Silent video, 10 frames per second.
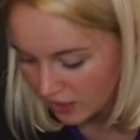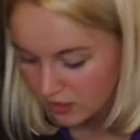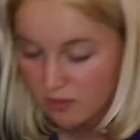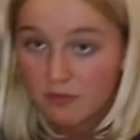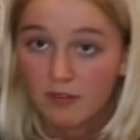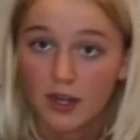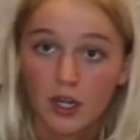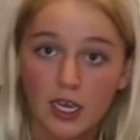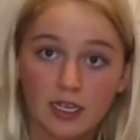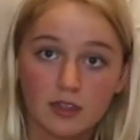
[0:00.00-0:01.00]
like the
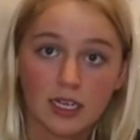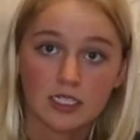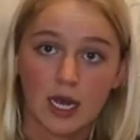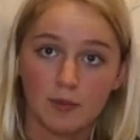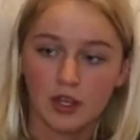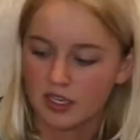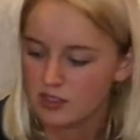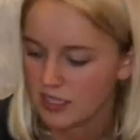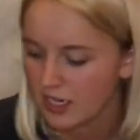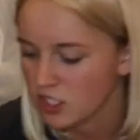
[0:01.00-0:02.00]
very like top of the
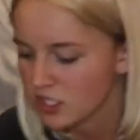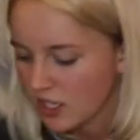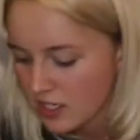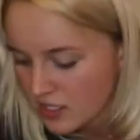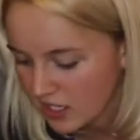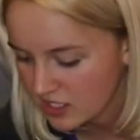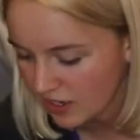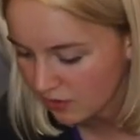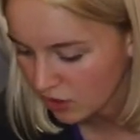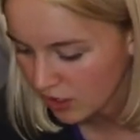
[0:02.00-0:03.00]
inside just in case like it's
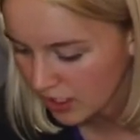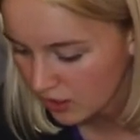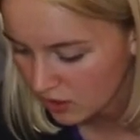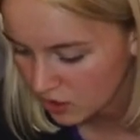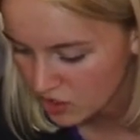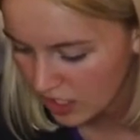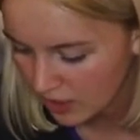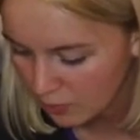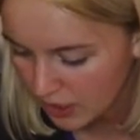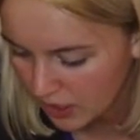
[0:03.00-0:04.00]
ever like there's not
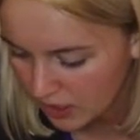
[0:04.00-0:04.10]
a plant